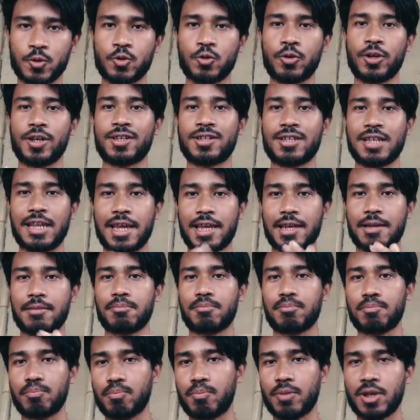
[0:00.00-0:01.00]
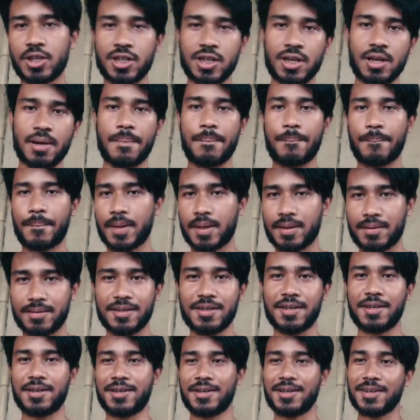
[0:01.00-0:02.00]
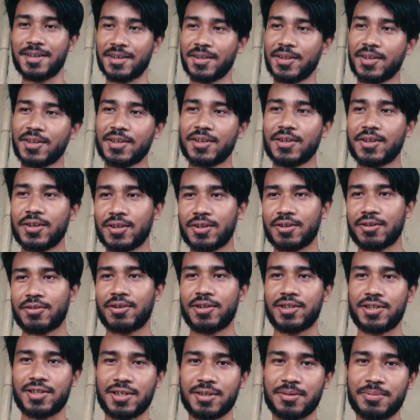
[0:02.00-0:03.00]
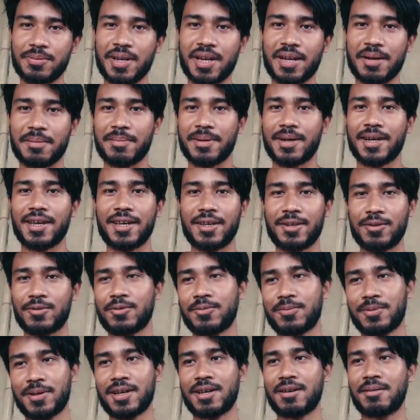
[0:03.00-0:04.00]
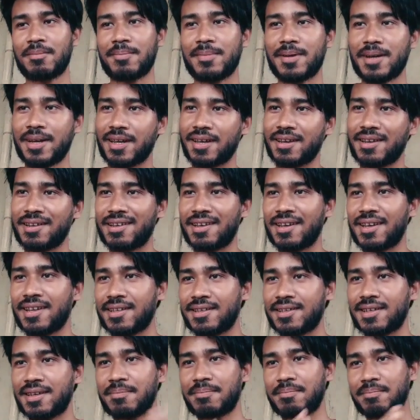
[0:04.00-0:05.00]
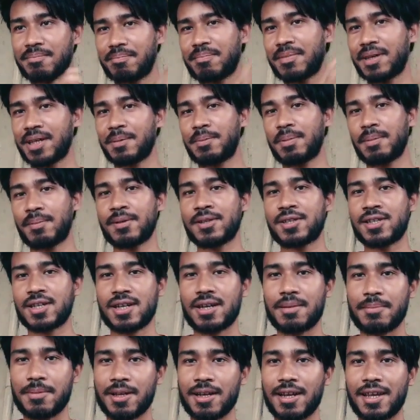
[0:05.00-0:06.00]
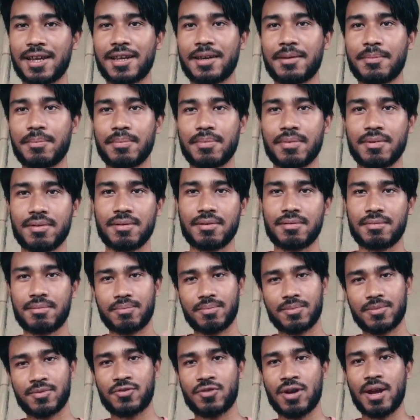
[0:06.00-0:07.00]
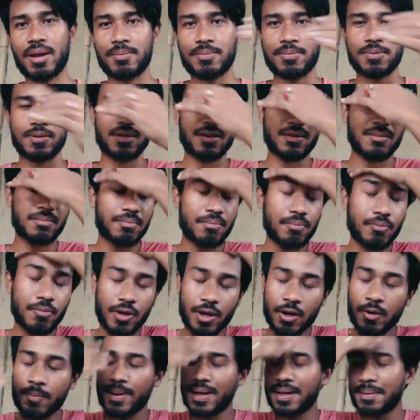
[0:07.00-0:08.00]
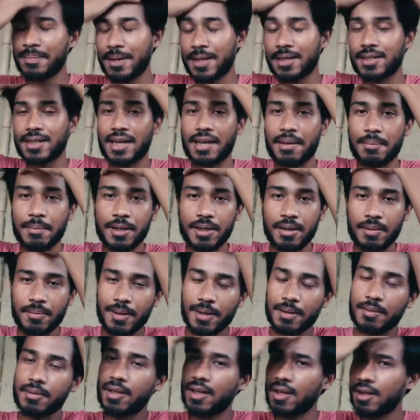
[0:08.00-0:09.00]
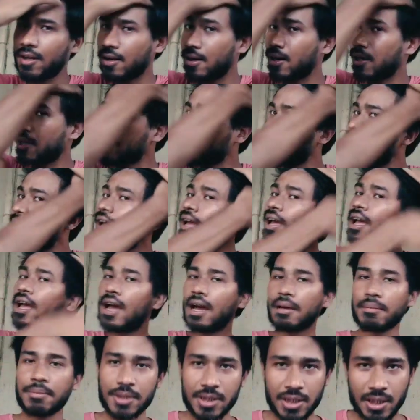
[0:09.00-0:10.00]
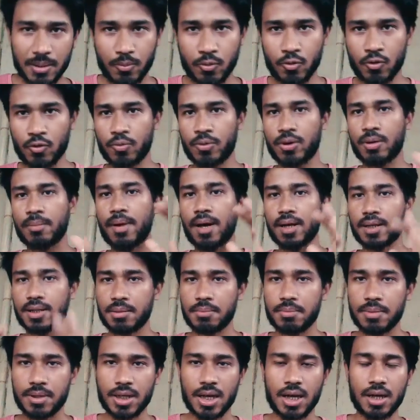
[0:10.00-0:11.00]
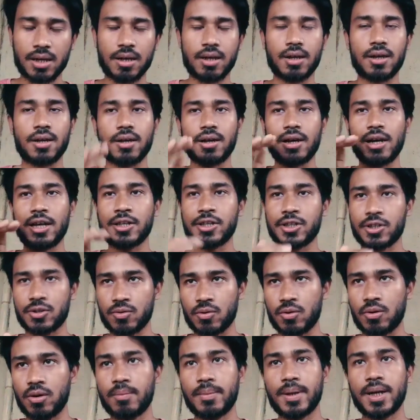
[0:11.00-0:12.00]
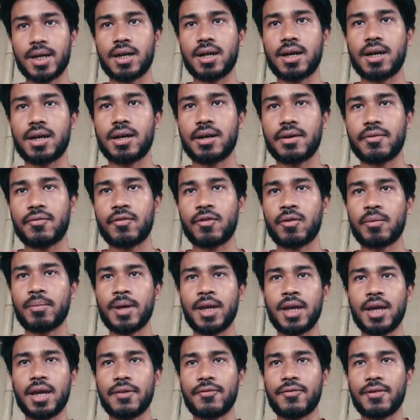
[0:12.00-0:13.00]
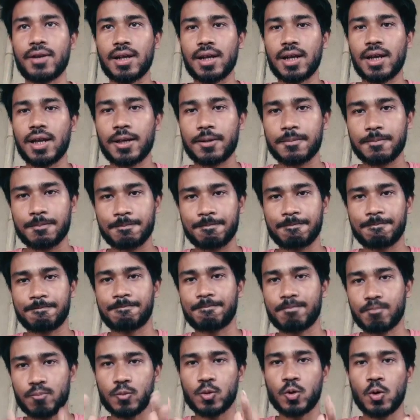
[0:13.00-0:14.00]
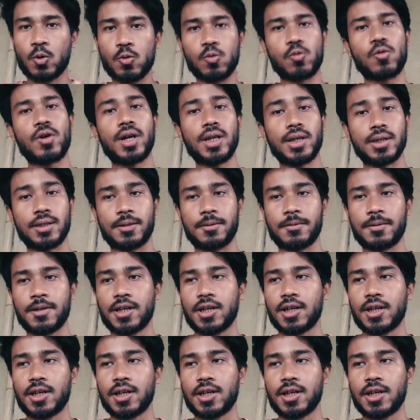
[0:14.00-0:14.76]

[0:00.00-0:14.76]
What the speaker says: it's like mixing up christians phu yang by hindu phu yang by and some many people are coming like tribes boha bele bele jahing mena but there are like ang micha boro phu na bangsin bisang religious tom but for me I feel like dong one